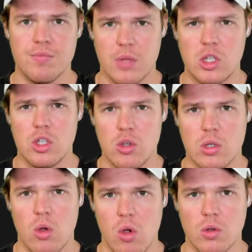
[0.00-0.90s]
let's just use
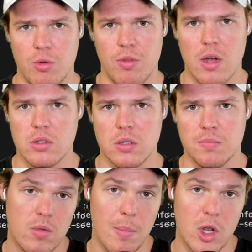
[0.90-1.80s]
localhost 3000.
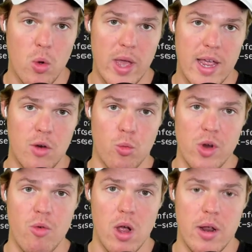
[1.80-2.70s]
I'm going to go ahead and
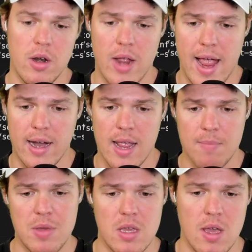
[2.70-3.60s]
rerun at
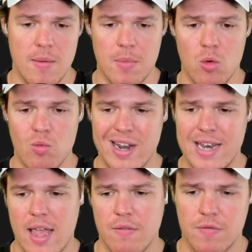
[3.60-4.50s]
npm run
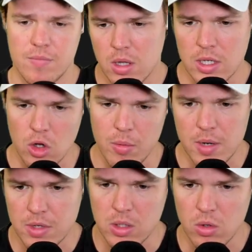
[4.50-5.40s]
dev Let's open up
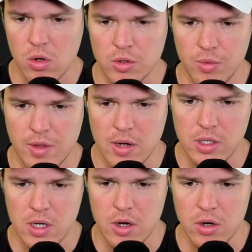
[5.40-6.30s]
this localhost 3000
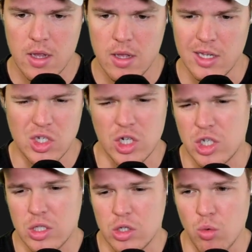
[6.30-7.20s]
here. This is
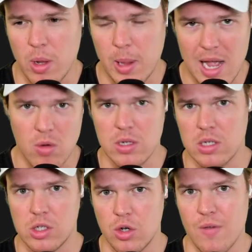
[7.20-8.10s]
just to allow
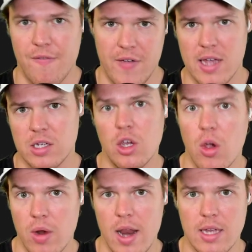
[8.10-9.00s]
us to do fast
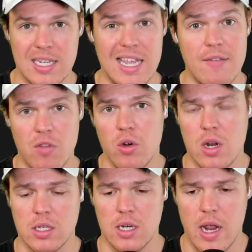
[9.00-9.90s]
code edit if there
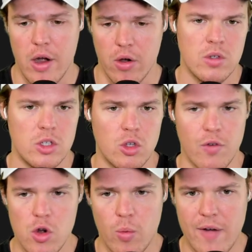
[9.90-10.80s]
is an error. So for
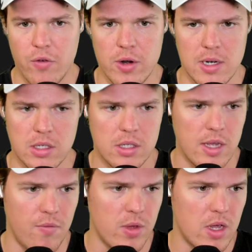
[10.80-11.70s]
your reference,
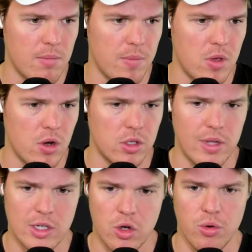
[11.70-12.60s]
if we come up here, so
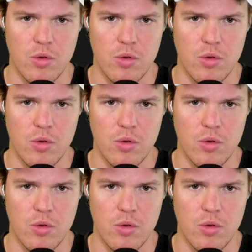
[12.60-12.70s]
that's currently